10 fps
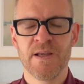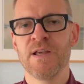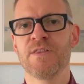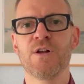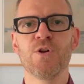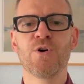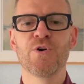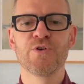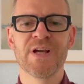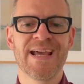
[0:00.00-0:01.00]
The
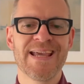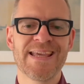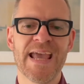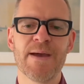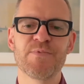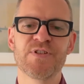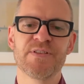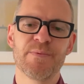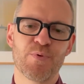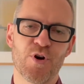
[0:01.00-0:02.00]
Lord kept the
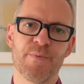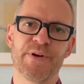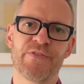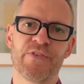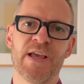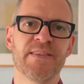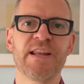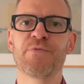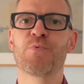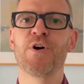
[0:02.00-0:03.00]
promise that
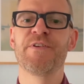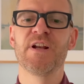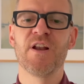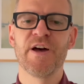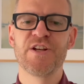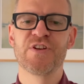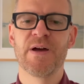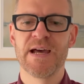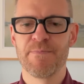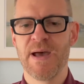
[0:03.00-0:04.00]
his prophet Elijah
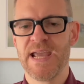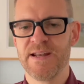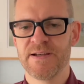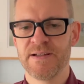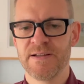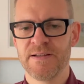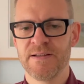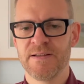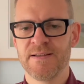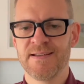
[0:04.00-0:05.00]
had made,
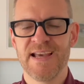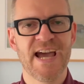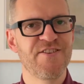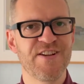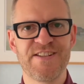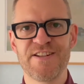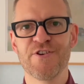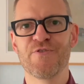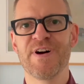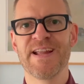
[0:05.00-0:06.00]
and she did
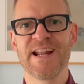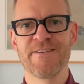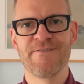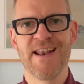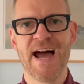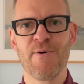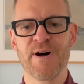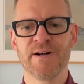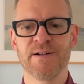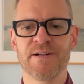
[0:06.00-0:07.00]
not run out of
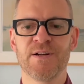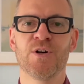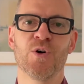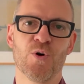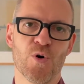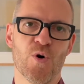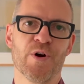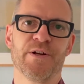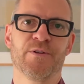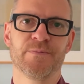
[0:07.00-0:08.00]
flour or oil.